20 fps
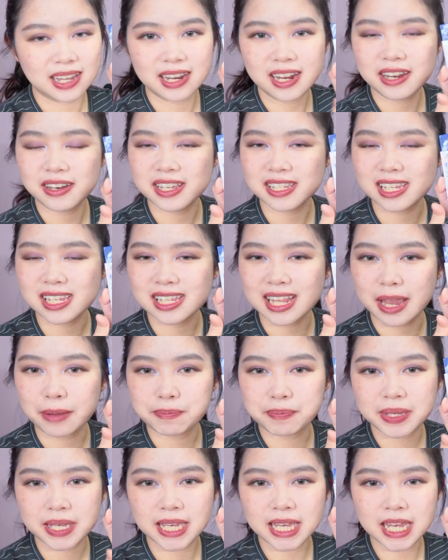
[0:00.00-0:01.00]
And then there's this like
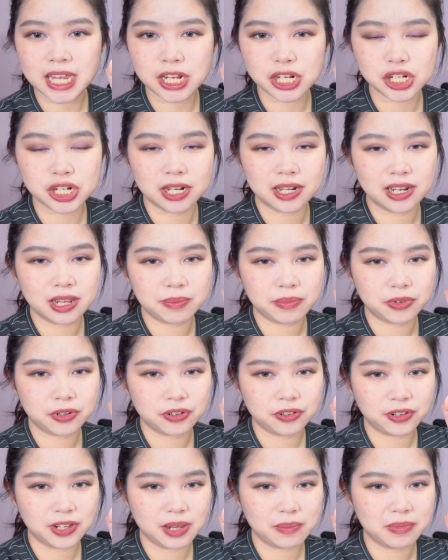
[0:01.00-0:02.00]
peach lip
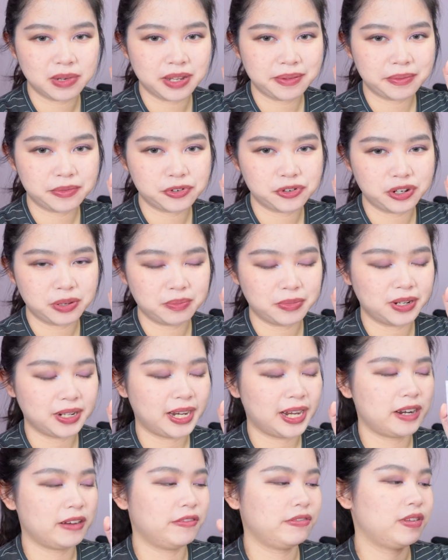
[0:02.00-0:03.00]
cream lip treatment
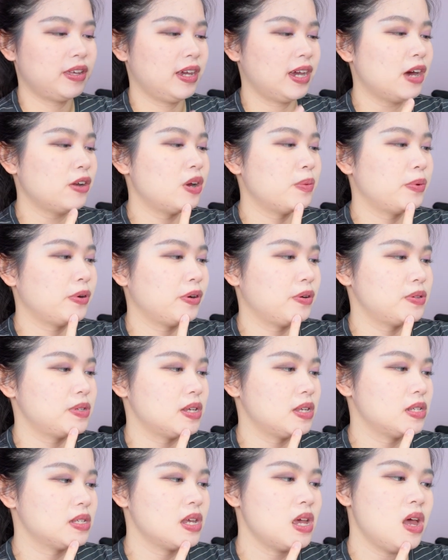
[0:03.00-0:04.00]
kind of thing. How do I pronounce
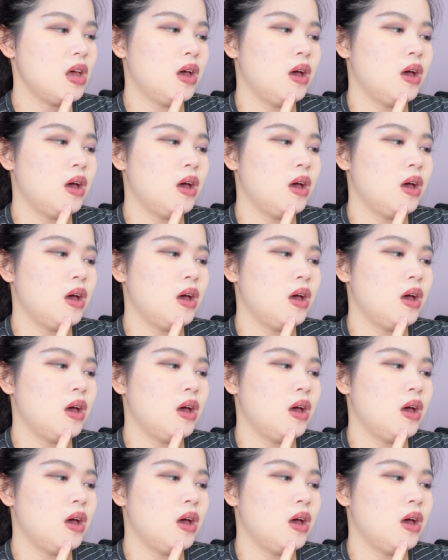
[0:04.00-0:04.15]
this?